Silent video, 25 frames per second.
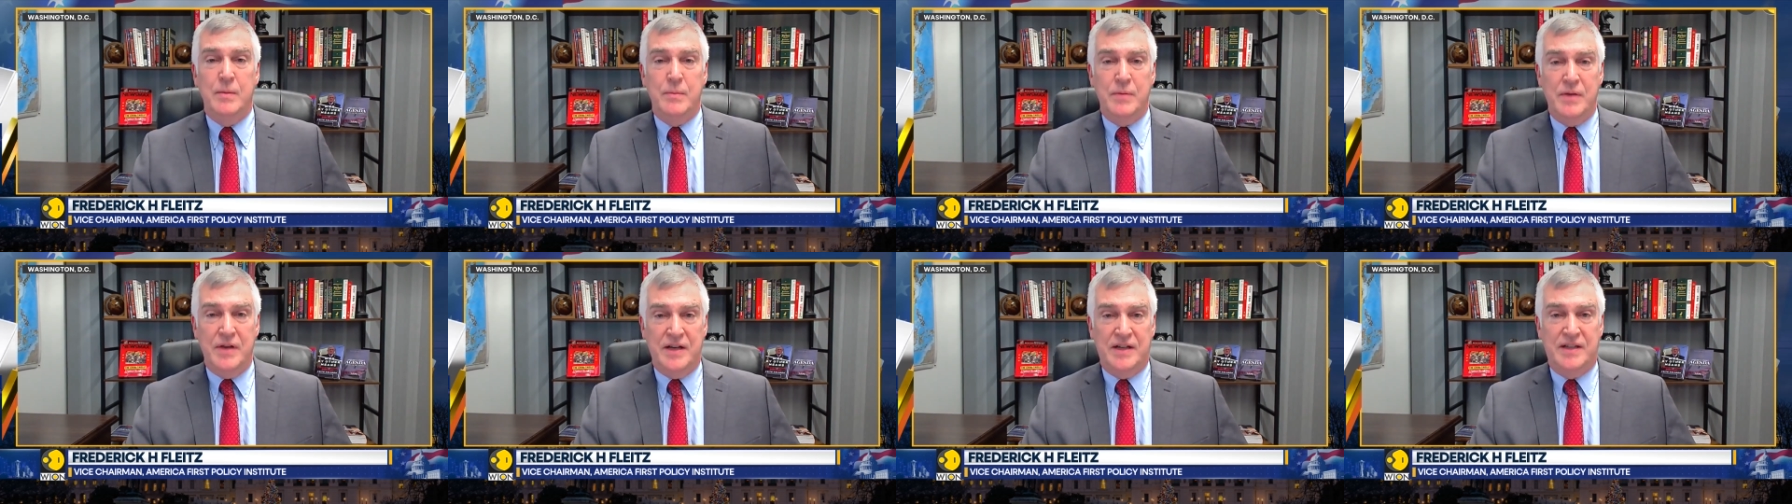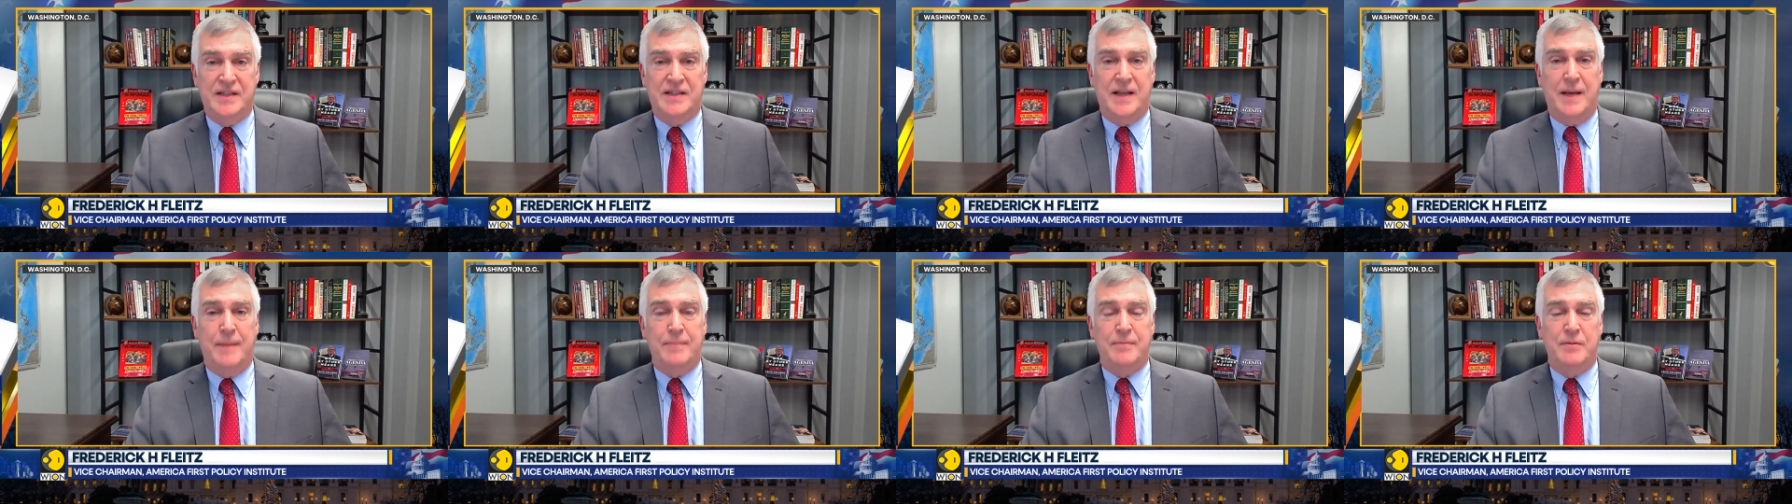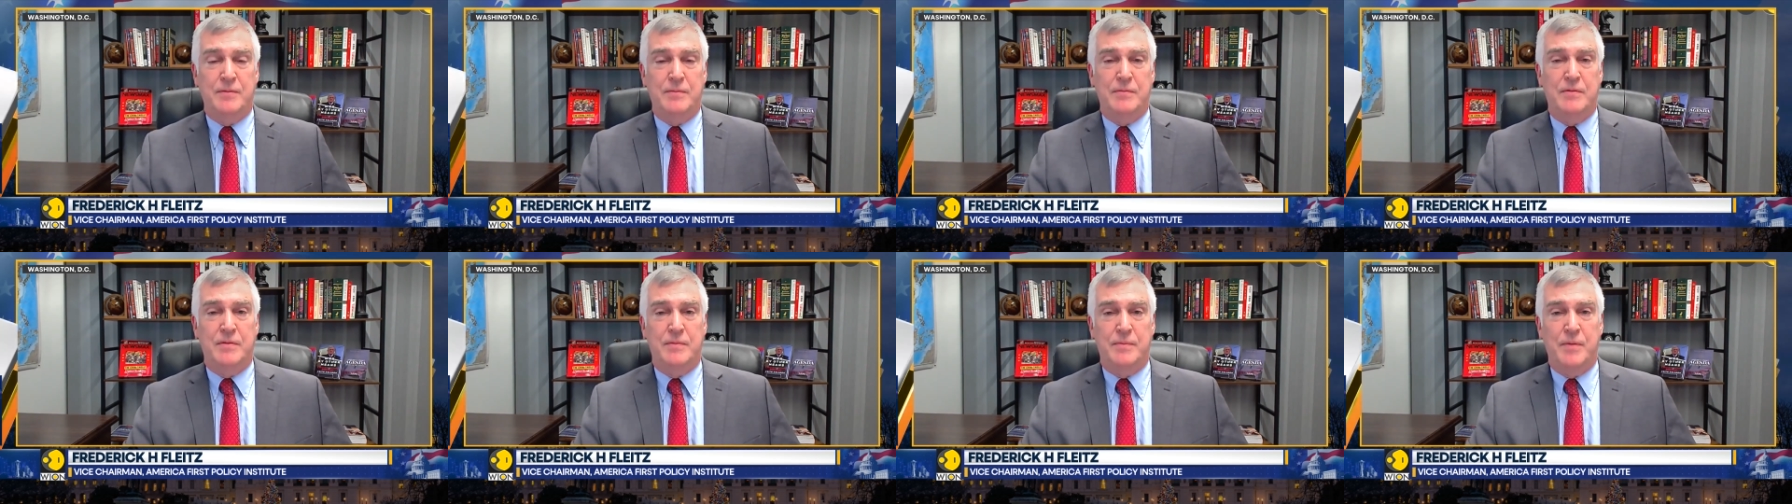be
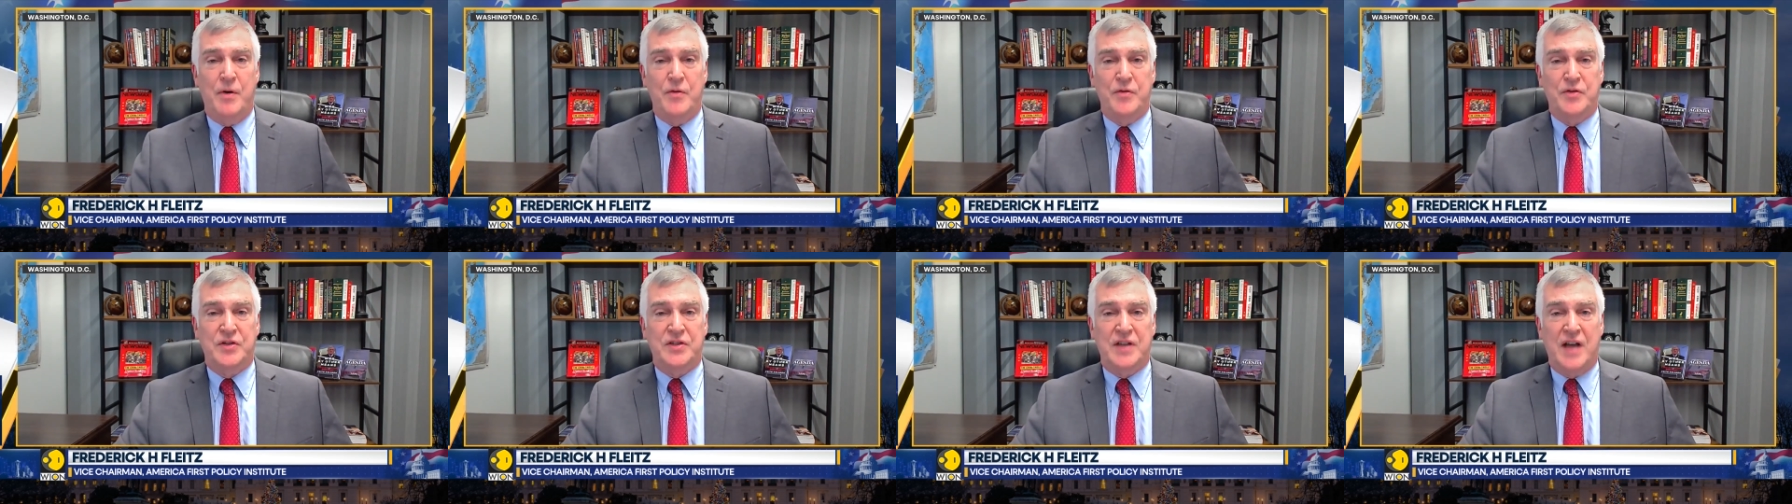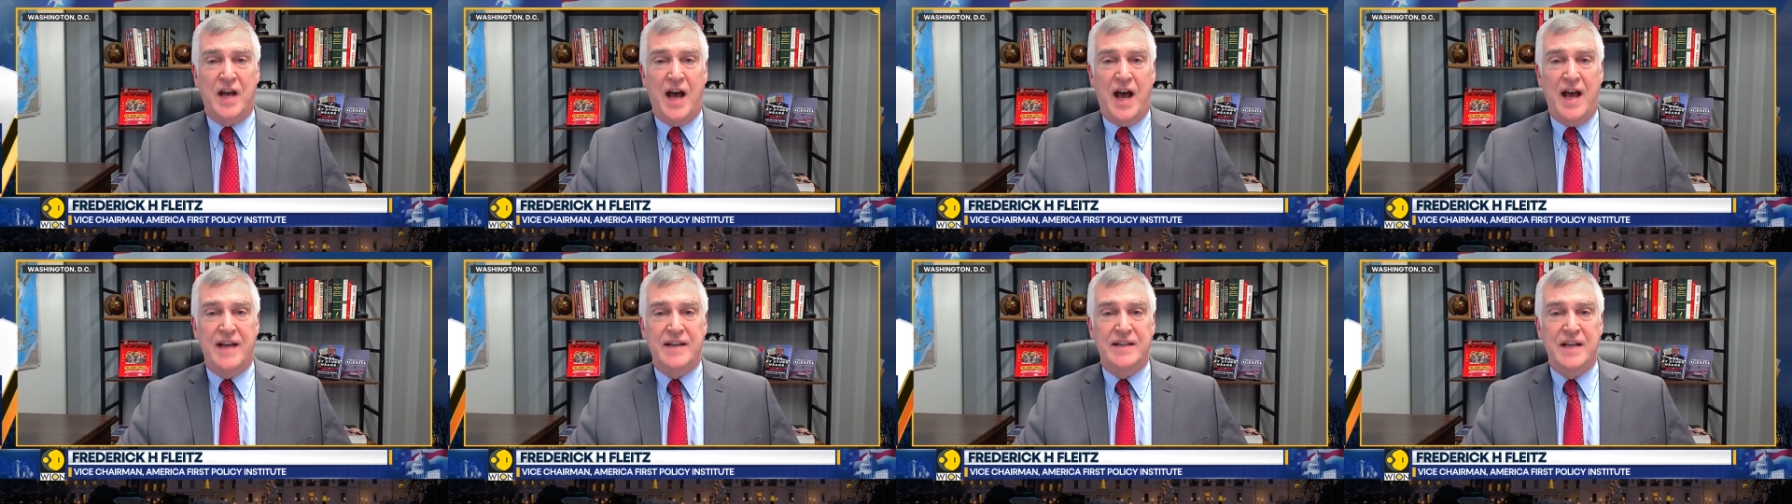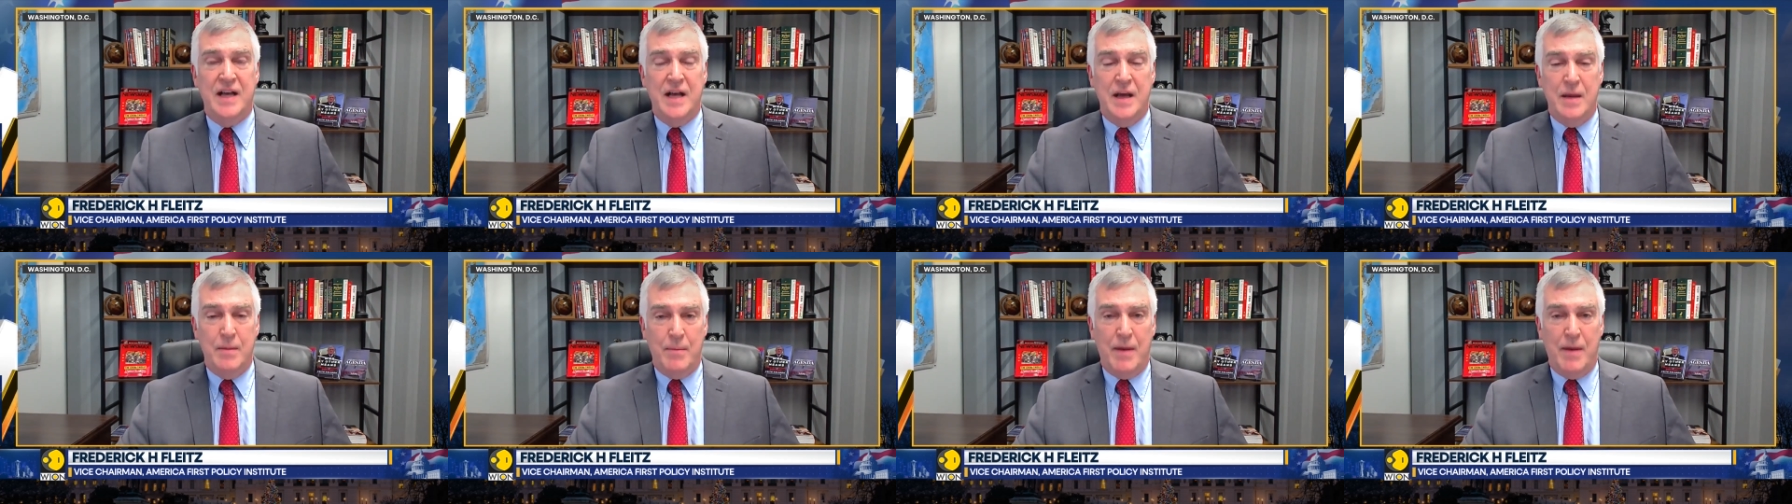acceptable to both sides.